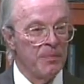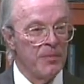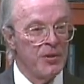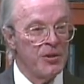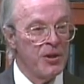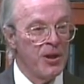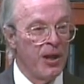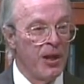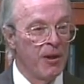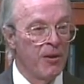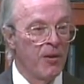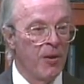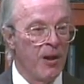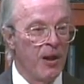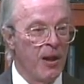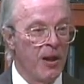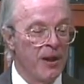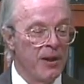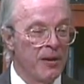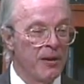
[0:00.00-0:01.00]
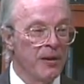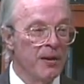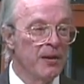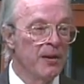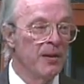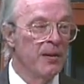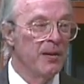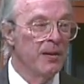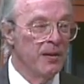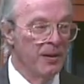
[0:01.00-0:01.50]
share on
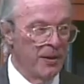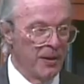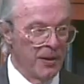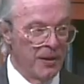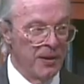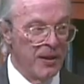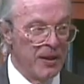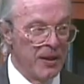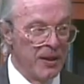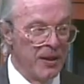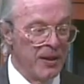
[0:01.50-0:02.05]
the